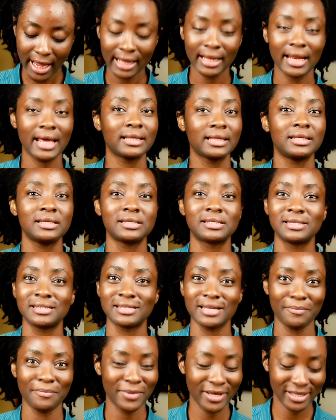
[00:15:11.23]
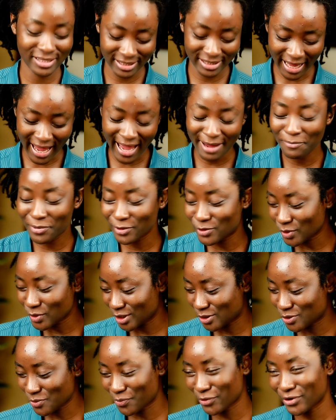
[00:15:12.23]
And like this is amazing.
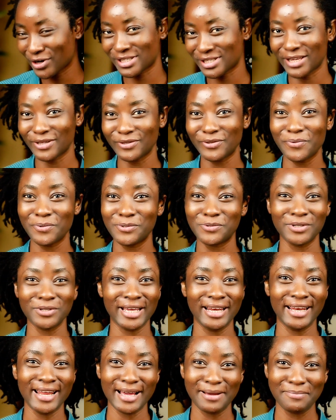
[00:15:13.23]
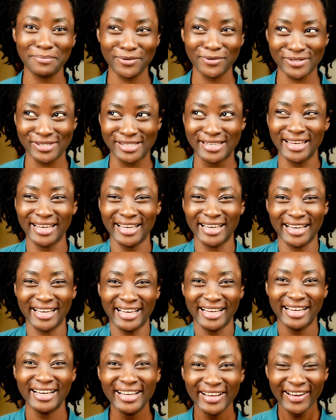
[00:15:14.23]
Between the two products, I don't know which one I like most
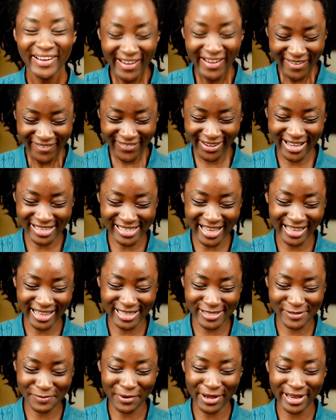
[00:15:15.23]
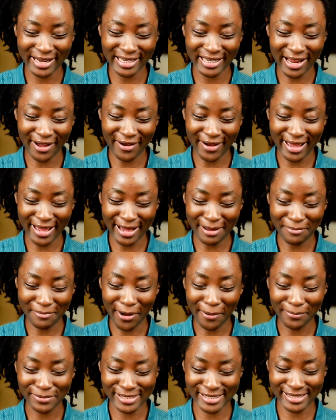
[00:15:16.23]
because at this point now I am
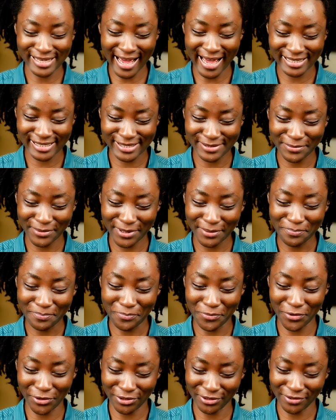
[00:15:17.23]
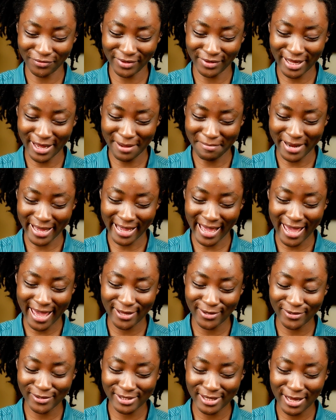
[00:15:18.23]
obsessed with both of them. Like I
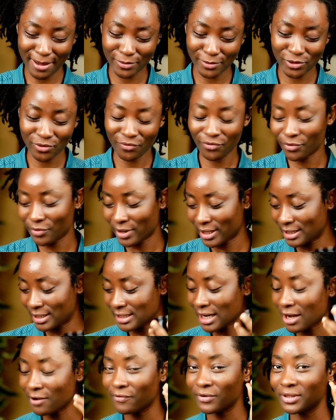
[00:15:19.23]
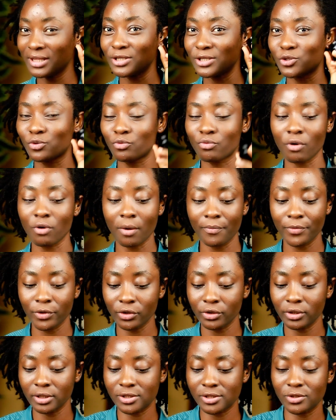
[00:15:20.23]
use them so frequently. Now for this scrub,
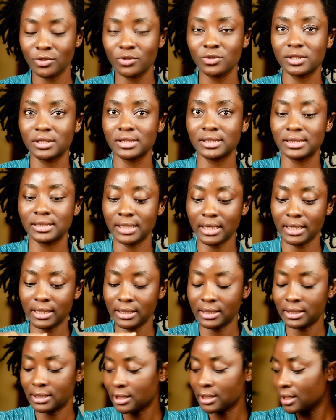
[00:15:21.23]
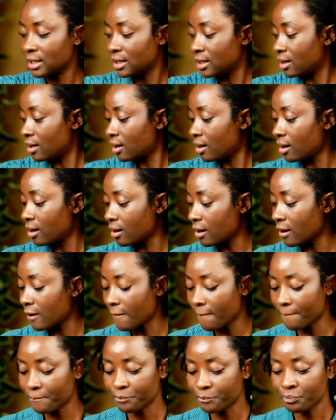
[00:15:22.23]
you don't need to use this daily.
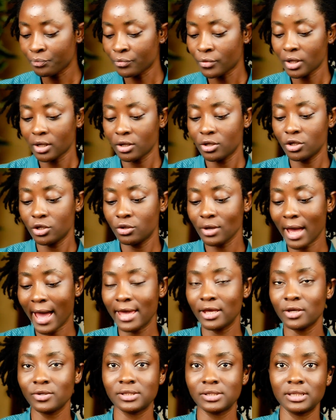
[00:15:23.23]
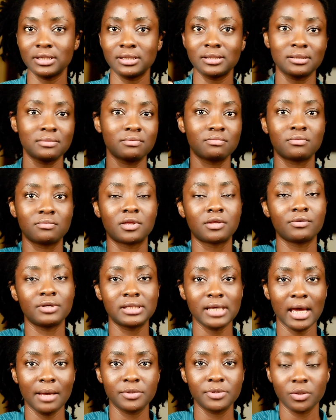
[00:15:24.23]
I use this
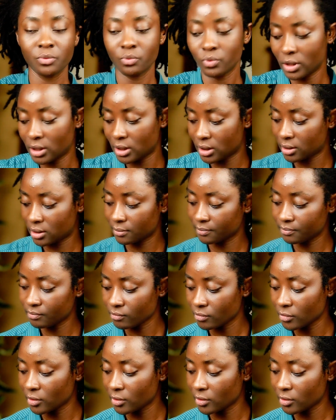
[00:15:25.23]
3 times a week,